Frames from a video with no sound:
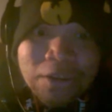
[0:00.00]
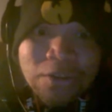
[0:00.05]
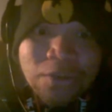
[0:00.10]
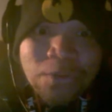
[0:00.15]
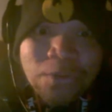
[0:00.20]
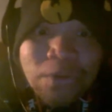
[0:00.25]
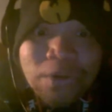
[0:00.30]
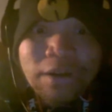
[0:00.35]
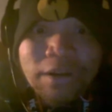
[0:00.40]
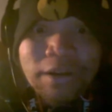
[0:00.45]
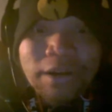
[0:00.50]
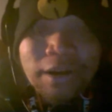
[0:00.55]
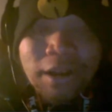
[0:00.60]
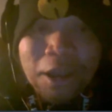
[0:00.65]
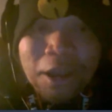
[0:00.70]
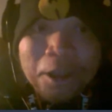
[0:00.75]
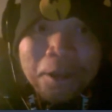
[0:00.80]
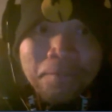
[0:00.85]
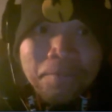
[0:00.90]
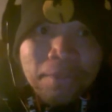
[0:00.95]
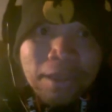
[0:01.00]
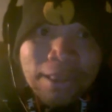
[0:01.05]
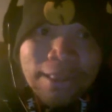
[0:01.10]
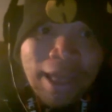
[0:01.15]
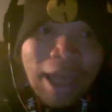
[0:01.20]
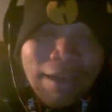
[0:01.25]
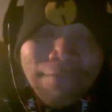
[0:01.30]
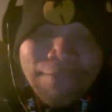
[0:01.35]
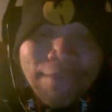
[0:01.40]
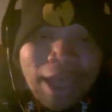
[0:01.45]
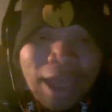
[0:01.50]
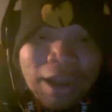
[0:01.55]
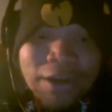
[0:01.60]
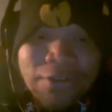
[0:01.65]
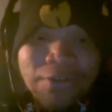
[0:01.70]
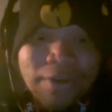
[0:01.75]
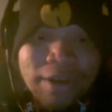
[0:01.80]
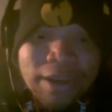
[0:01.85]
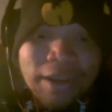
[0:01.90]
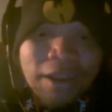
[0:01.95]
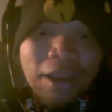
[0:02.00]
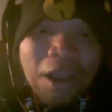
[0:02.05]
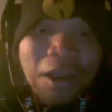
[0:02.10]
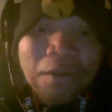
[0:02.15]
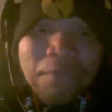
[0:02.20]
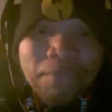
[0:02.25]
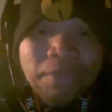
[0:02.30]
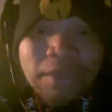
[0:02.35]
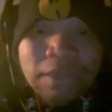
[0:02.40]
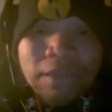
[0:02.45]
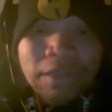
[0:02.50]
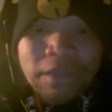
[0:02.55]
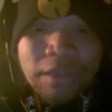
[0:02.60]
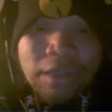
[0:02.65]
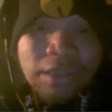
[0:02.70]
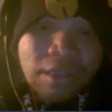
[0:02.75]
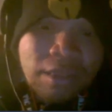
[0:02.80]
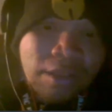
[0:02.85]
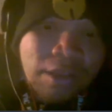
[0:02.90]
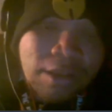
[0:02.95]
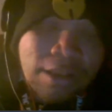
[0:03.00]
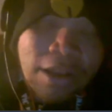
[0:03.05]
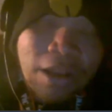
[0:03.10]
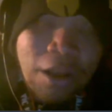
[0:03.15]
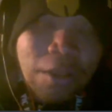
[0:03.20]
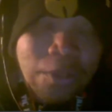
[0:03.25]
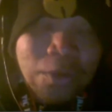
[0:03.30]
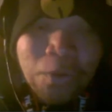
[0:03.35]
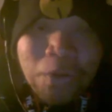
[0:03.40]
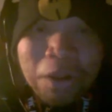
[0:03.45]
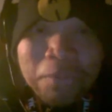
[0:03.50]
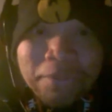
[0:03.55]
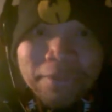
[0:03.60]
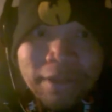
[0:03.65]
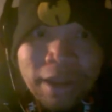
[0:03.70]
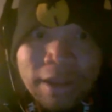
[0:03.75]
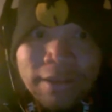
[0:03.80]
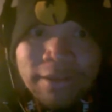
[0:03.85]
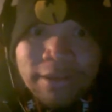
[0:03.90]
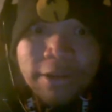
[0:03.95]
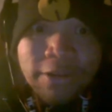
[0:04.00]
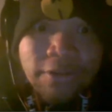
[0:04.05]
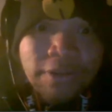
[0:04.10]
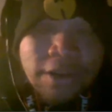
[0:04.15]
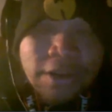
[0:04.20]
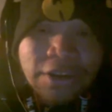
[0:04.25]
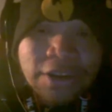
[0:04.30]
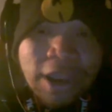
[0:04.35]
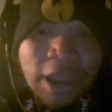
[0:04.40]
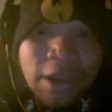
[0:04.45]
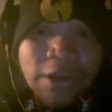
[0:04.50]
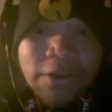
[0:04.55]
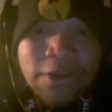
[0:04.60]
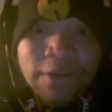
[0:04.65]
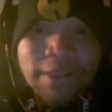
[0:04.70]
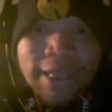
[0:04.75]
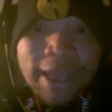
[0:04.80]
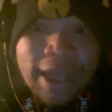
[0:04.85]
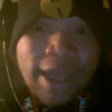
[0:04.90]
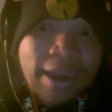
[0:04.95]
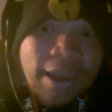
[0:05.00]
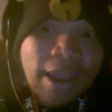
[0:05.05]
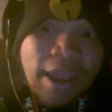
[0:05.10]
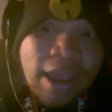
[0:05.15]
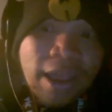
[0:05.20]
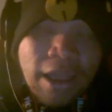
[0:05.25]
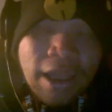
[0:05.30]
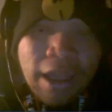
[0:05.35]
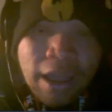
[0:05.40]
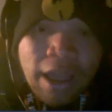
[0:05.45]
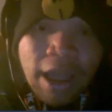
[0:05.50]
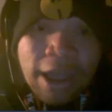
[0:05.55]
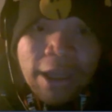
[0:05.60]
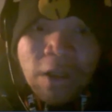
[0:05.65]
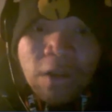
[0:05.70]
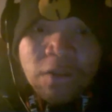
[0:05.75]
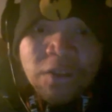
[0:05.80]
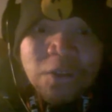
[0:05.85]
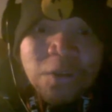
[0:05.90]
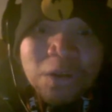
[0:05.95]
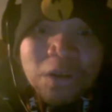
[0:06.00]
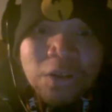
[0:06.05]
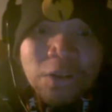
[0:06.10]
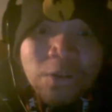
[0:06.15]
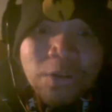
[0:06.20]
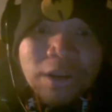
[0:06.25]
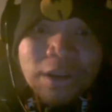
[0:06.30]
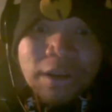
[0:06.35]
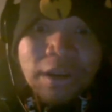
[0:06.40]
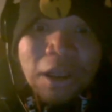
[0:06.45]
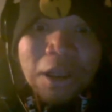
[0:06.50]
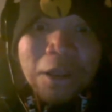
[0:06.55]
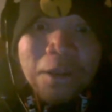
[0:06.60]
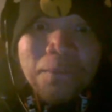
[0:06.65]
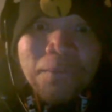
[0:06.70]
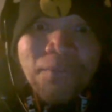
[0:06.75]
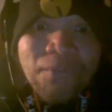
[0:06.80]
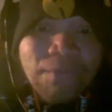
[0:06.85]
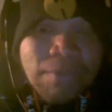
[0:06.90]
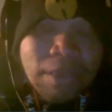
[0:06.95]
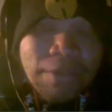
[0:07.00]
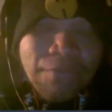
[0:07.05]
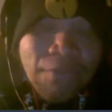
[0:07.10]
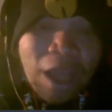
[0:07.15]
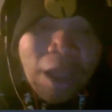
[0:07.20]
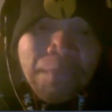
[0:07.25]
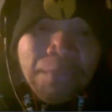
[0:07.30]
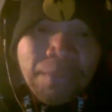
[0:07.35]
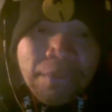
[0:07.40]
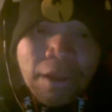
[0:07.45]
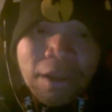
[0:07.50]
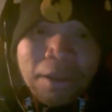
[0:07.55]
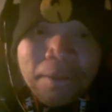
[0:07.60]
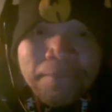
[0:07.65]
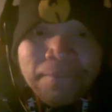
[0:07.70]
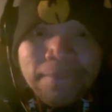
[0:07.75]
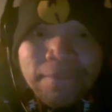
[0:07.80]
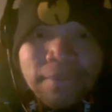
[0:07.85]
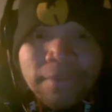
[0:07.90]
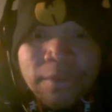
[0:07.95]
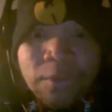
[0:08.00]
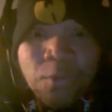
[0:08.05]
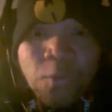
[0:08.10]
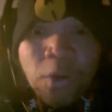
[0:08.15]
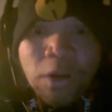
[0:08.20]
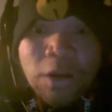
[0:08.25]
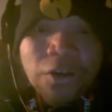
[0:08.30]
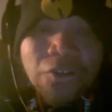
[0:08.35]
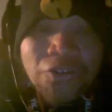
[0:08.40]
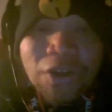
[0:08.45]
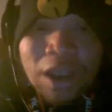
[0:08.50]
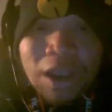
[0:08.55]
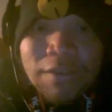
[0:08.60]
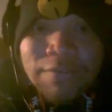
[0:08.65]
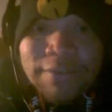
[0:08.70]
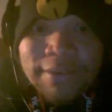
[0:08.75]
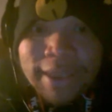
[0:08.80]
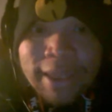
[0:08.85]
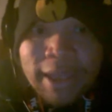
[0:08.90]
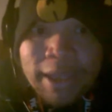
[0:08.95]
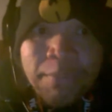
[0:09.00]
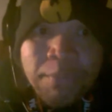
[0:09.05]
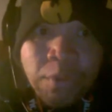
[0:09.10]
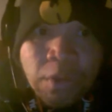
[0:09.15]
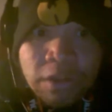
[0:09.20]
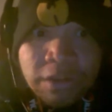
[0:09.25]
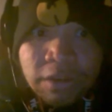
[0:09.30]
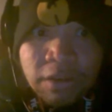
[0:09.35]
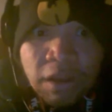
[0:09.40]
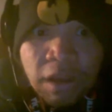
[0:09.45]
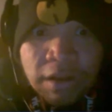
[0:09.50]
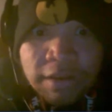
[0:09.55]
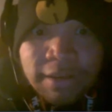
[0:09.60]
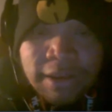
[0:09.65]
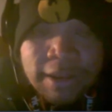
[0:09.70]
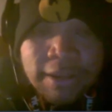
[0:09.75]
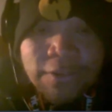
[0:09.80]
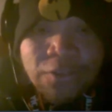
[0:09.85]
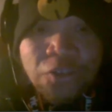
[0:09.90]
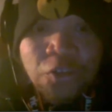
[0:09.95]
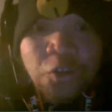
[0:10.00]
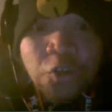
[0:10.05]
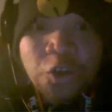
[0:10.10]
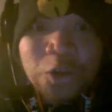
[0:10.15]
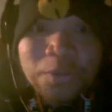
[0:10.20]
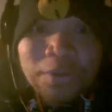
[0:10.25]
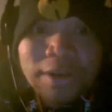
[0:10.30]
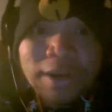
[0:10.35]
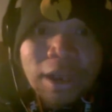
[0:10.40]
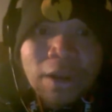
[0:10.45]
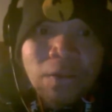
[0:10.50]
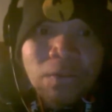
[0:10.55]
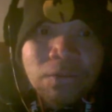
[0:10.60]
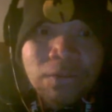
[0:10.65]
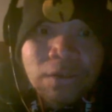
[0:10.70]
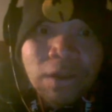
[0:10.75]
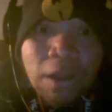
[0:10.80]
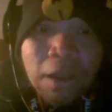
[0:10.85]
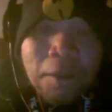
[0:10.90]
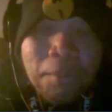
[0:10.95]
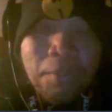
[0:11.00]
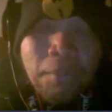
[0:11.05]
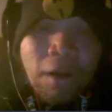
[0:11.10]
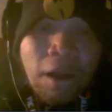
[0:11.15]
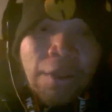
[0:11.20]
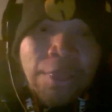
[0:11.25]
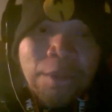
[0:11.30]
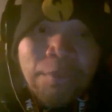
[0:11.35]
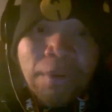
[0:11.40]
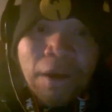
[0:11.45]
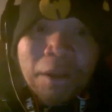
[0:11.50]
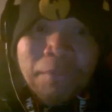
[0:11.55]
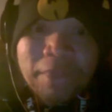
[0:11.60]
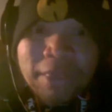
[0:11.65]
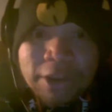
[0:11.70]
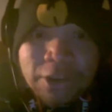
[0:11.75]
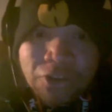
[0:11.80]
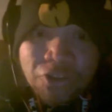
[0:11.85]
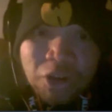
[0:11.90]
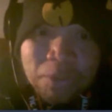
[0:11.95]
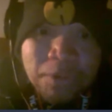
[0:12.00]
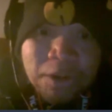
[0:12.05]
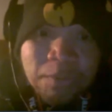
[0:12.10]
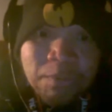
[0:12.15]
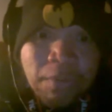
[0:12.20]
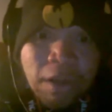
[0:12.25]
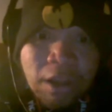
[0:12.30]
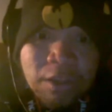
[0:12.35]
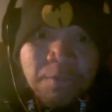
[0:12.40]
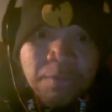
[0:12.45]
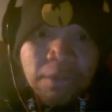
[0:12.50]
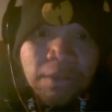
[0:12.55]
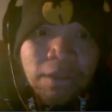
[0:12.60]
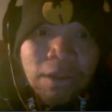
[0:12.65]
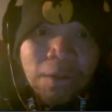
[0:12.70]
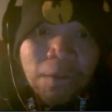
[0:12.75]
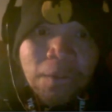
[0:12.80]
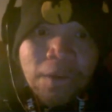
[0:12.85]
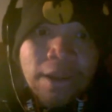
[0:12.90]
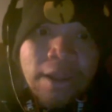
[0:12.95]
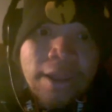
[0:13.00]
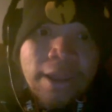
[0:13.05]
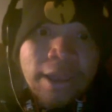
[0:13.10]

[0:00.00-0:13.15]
Store, the Laugh Factory. Click on their websites and they'll teach you how to do that. I also included the Warner Drives and Bullets and Octane's YouTube channels on the bottom of the description box below.